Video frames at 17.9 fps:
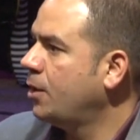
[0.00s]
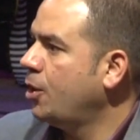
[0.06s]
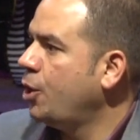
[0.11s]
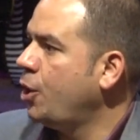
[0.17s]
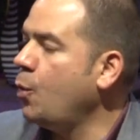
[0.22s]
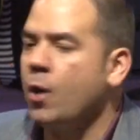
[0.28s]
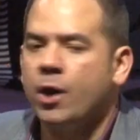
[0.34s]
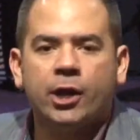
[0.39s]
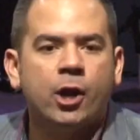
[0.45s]

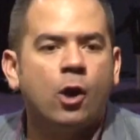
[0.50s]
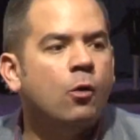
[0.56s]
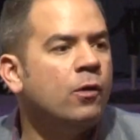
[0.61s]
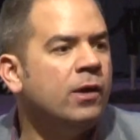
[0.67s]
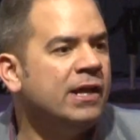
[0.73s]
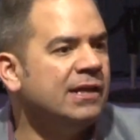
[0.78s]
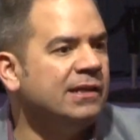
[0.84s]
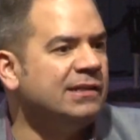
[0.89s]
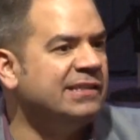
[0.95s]
You want to go
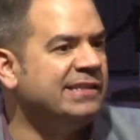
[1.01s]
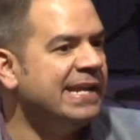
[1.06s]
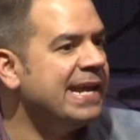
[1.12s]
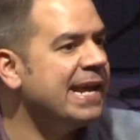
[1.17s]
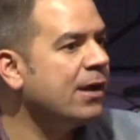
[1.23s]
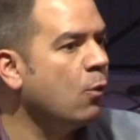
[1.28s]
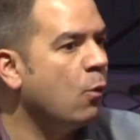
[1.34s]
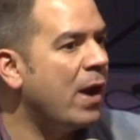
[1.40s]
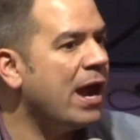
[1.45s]

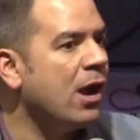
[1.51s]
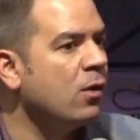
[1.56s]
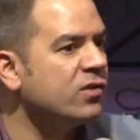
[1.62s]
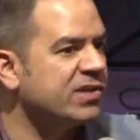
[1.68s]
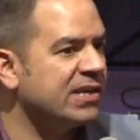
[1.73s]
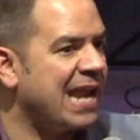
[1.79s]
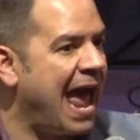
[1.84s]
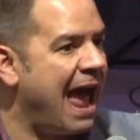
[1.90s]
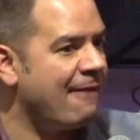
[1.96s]
dig
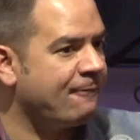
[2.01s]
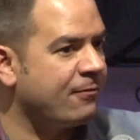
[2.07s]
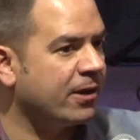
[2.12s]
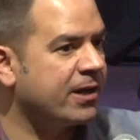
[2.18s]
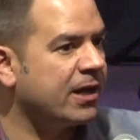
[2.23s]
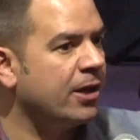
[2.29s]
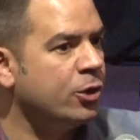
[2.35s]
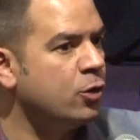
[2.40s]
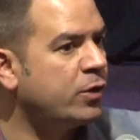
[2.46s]
wells in
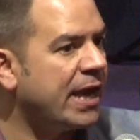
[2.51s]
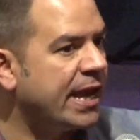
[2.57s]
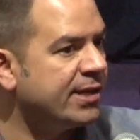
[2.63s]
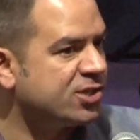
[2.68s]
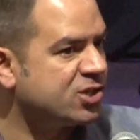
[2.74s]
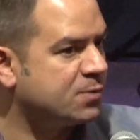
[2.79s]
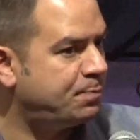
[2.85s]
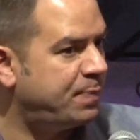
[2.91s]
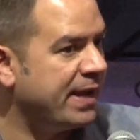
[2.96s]
Africa and you can't
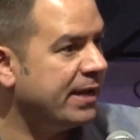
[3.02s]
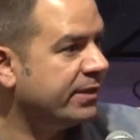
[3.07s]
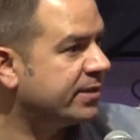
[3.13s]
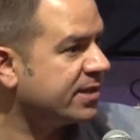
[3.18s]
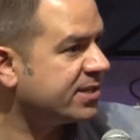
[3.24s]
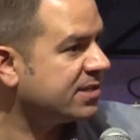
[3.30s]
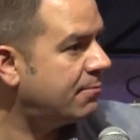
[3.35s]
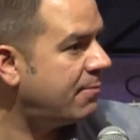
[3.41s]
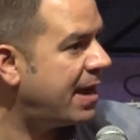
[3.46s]
speak to
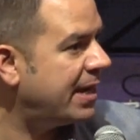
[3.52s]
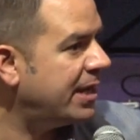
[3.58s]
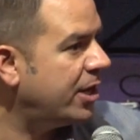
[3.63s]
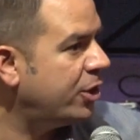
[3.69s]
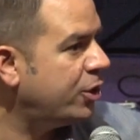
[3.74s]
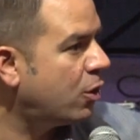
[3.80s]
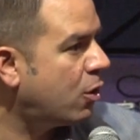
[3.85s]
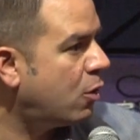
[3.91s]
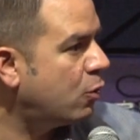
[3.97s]
somebody
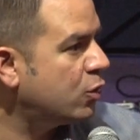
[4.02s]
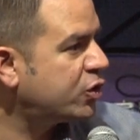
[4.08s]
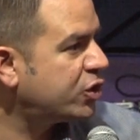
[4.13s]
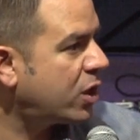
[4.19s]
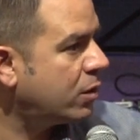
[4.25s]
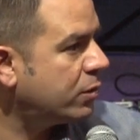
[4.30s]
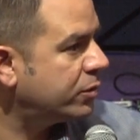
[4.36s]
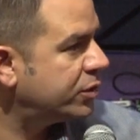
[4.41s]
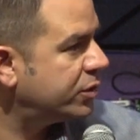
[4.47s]
in your own
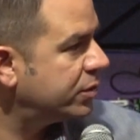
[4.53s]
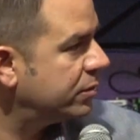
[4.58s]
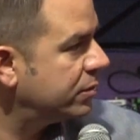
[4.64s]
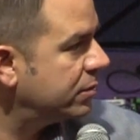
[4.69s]
church?